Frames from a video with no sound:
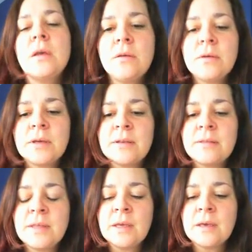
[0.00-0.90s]
you can
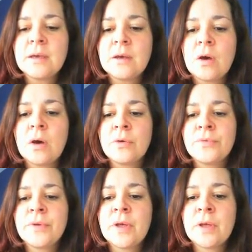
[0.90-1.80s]
think
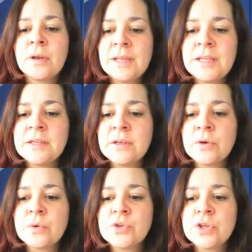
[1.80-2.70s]
of leading,
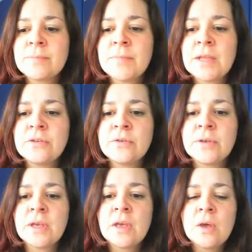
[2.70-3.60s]
coaching and
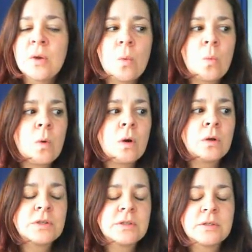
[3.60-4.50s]
mentoring.
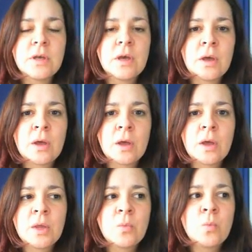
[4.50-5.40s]

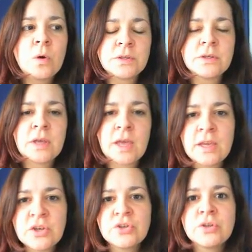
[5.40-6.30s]
In what
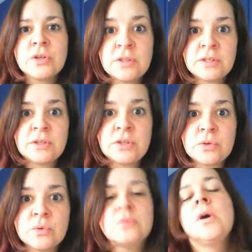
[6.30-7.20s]
occasion did
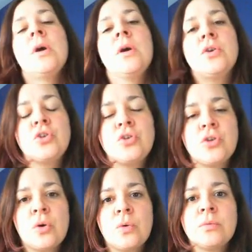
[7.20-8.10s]
you
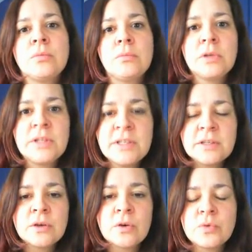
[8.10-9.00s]
show
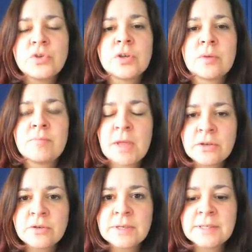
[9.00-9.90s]
leading, coaching and
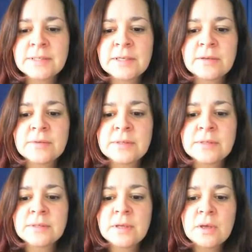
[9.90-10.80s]
mentoring
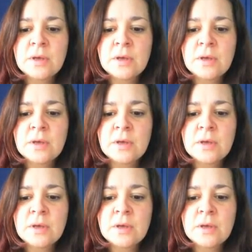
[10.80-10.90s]
skills?